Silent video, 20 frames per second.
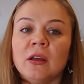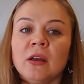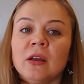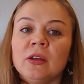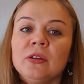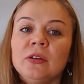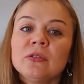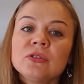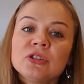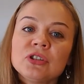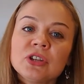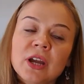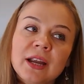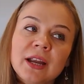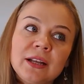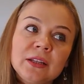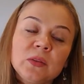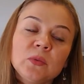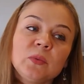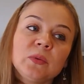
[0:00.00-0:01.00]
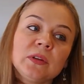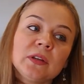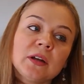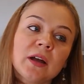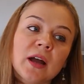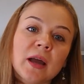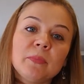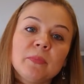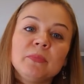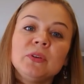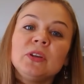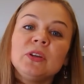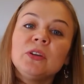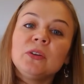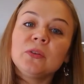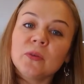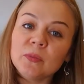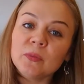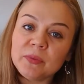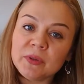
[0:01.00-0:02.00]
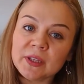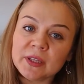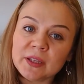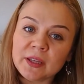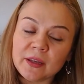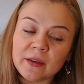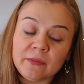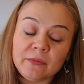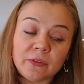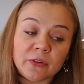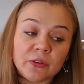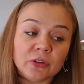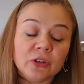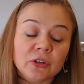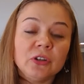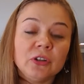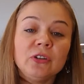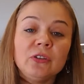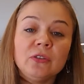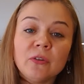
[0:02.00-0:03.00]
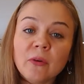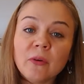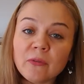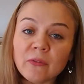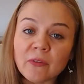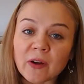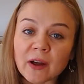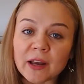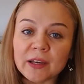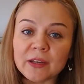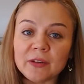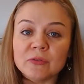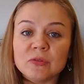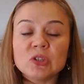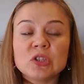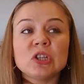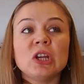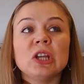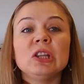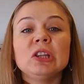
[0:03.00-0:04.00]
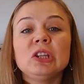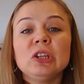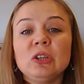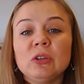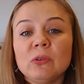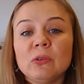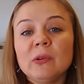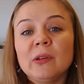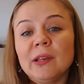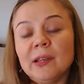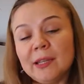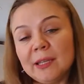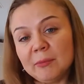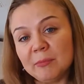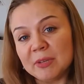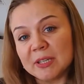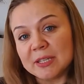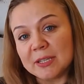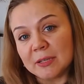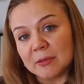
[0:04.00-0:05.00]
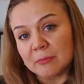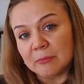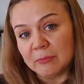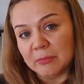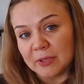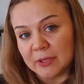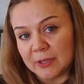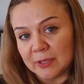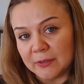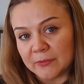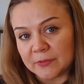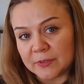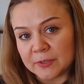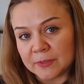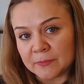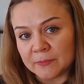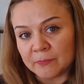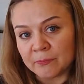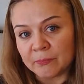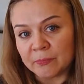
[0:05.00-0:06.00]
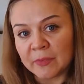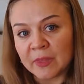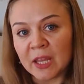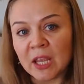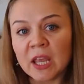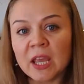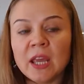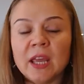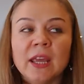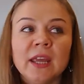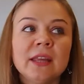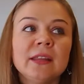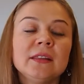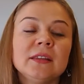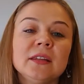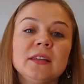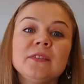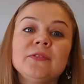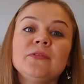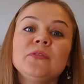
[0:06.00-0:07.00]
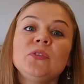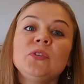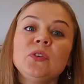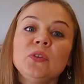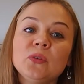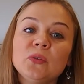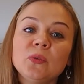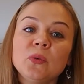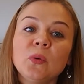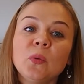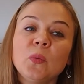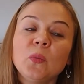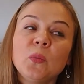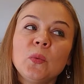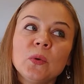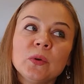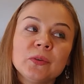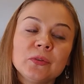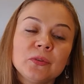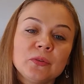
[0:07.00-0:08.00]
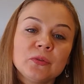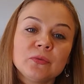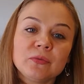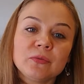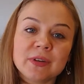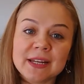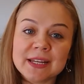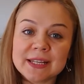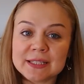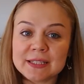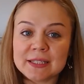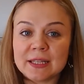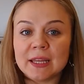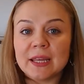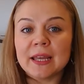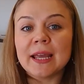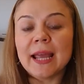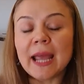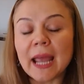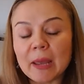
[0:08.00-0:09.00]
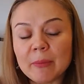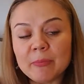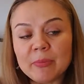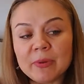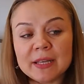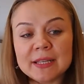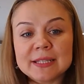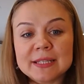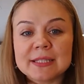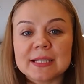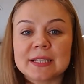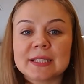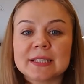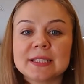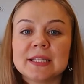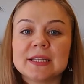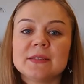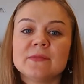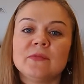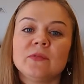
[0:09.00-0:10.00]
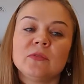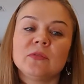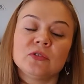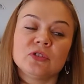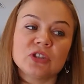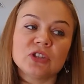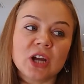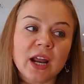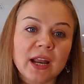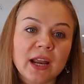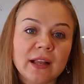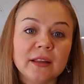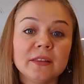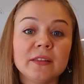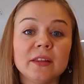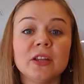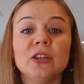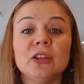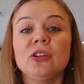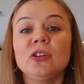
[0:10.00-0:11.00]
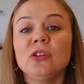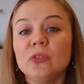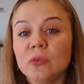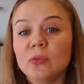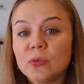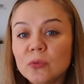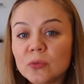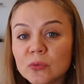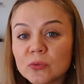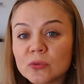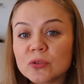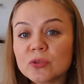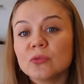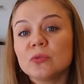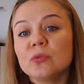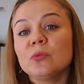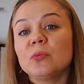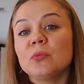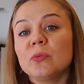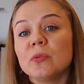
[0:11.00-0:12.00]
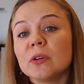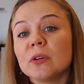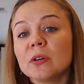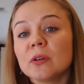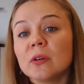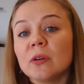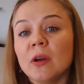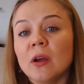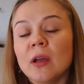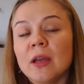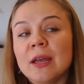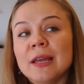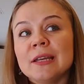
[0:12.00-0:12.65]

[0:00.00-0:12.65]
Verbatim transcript: Your child will copy your behavior, your values, and your limiting beliefs. And if you want to raise a happy and successful child, then you should work